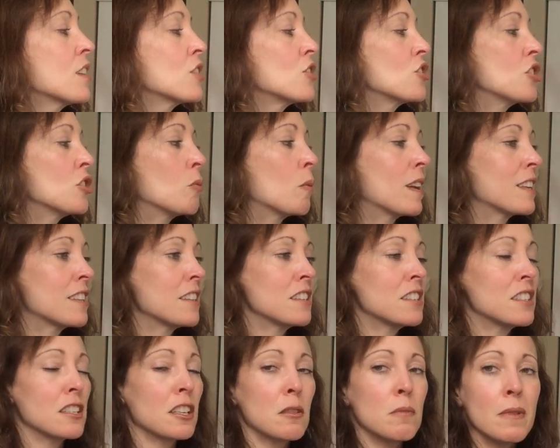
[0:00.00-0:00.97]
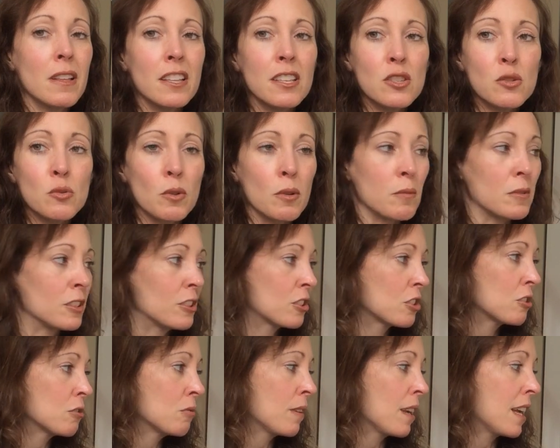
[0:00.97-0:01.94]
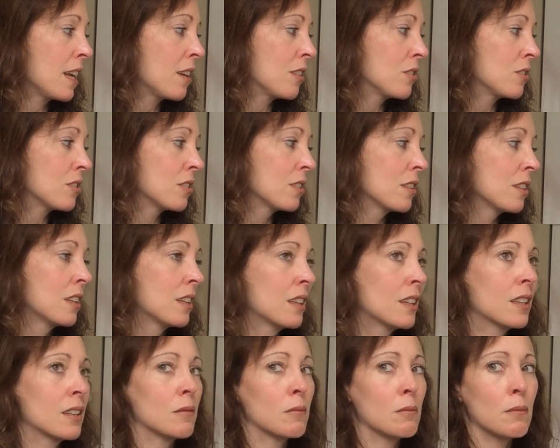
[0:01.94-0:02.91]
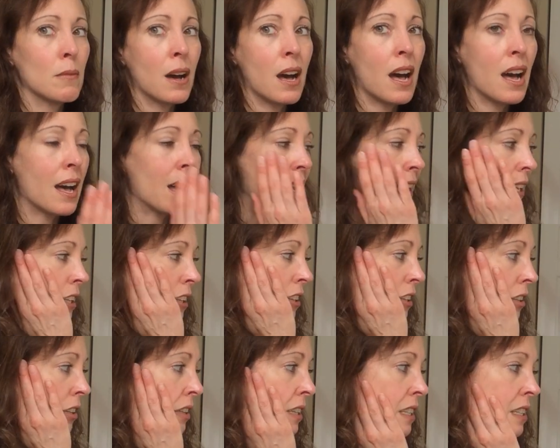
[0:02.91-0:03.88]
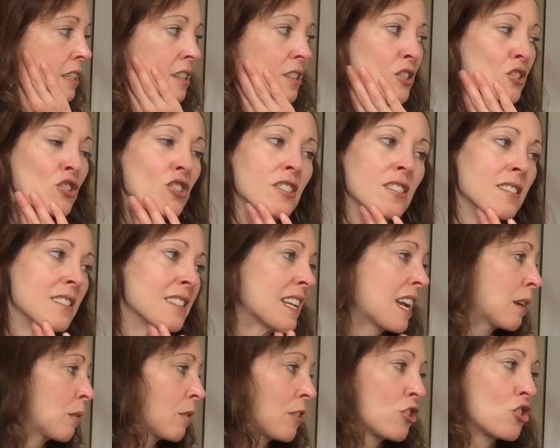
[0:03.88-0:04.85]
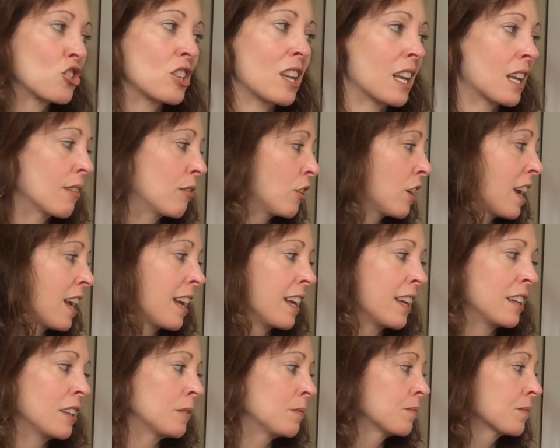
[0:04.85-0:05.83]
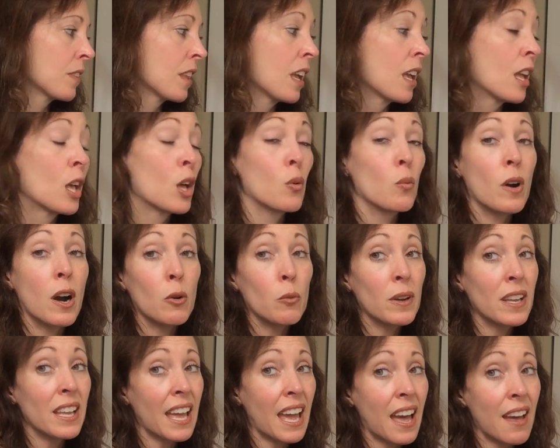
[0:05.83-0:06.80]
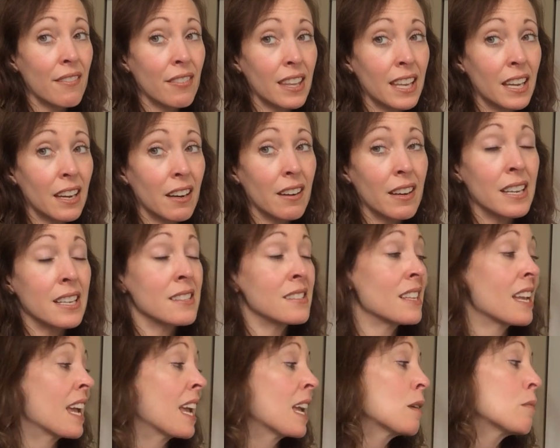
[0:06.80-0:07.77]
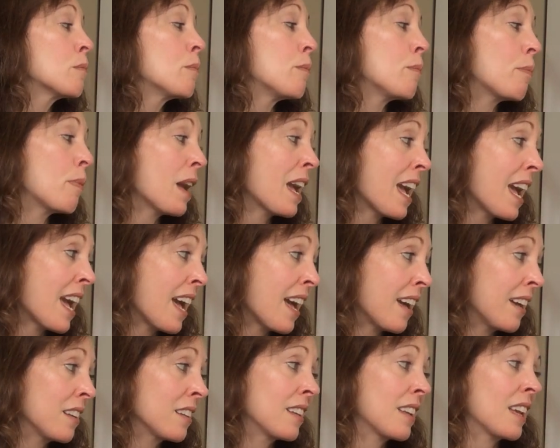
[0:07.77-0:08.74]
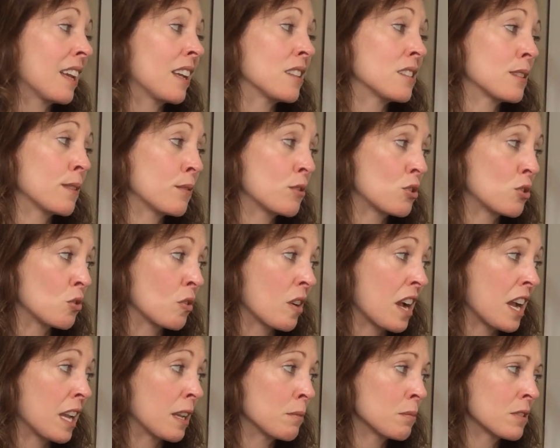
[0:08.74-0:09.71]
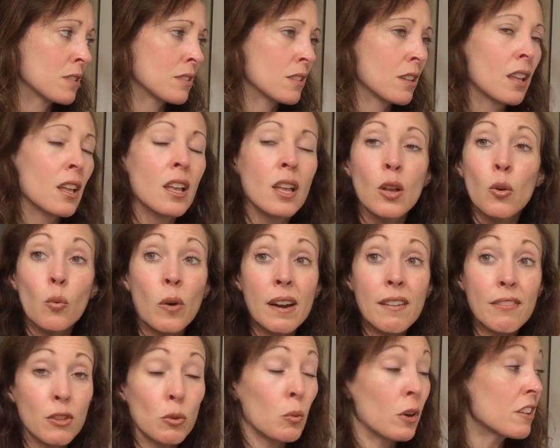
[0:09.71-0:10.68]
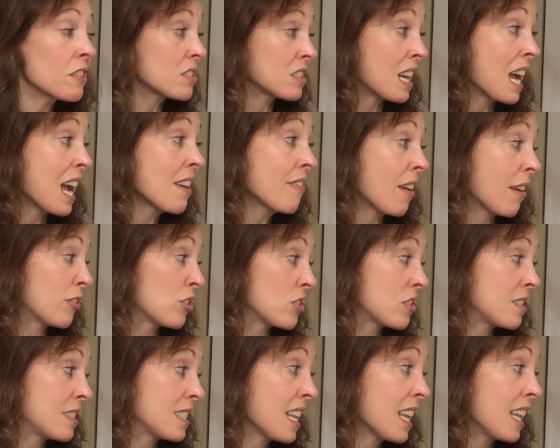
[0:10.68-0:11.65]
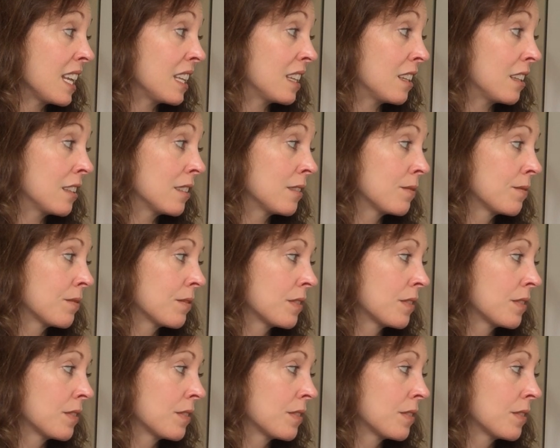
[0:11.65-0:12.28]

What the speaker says: She went into Camilla's room and looked around. My goodness, she said with a shake of her head. What we have here is a bad case of stripes, one of the worst I've ever seen.